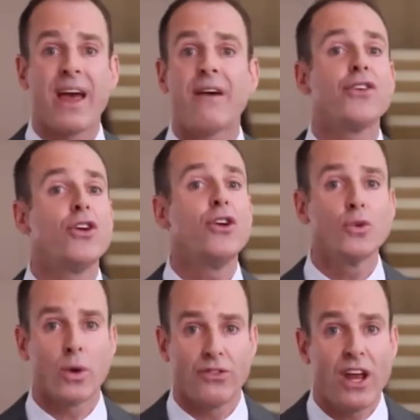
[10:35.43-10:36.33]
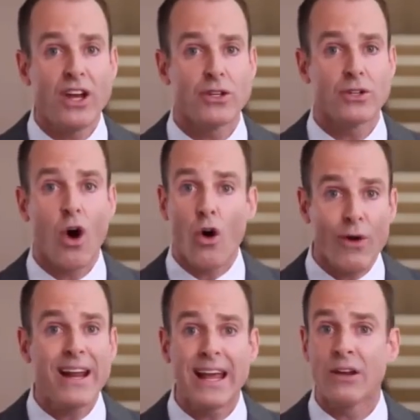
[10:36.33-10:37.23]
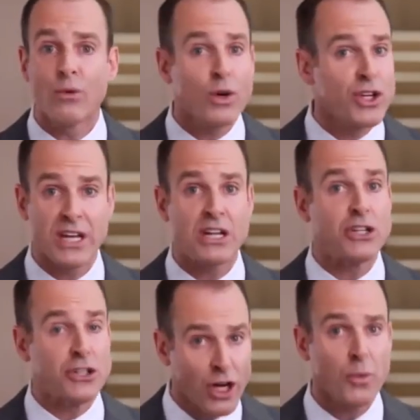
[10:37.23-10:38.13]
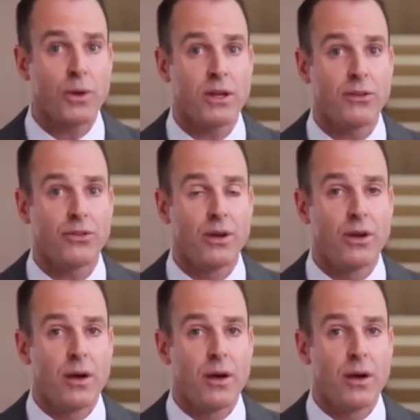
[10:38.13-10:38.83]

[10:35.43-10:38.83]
that have huge organizations already, and we're just getting started with this.